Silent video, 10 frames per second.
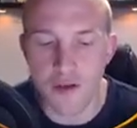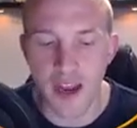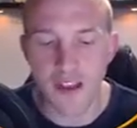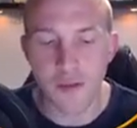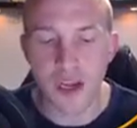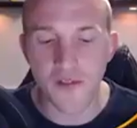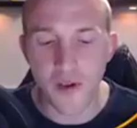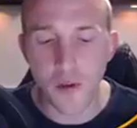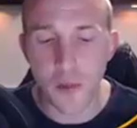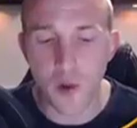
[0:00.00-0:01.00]
So let's bring a
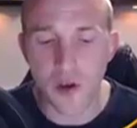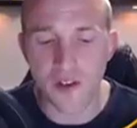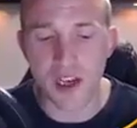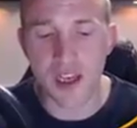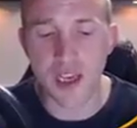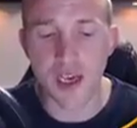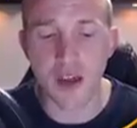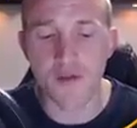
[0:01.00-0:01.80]
few Bowlers in here,